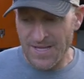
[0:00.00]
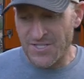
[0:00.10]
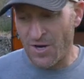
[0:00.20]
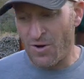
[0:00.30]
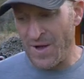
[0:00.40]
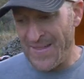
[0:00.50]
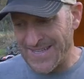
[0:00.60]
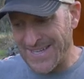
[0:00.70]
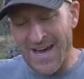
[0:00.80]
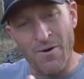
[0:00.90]
So, and
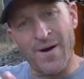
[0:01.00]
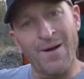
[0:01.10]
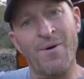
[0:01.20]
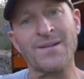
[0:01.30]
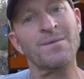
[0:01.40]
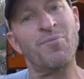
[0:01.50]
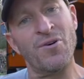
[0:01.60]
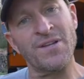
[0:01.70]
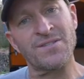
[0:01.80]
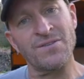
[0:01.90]
that's kind of what I wanted to
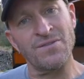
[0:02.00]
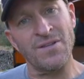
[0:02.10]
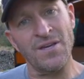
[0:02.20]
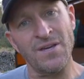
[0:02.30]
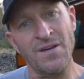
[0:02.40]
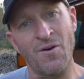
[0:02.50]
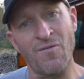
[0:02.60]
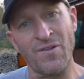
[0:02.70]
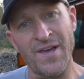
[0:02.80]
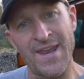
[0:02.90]
put into the
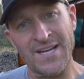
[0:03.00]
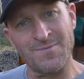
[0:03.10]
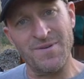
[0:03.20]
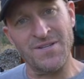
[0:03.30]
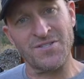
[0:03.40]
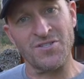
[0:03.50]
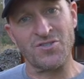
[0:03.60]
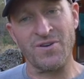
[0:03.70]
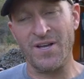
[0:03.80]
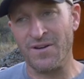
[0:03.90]
Overland Expedition
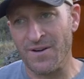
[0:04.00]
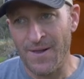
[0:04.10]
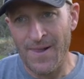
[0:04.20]
trailer.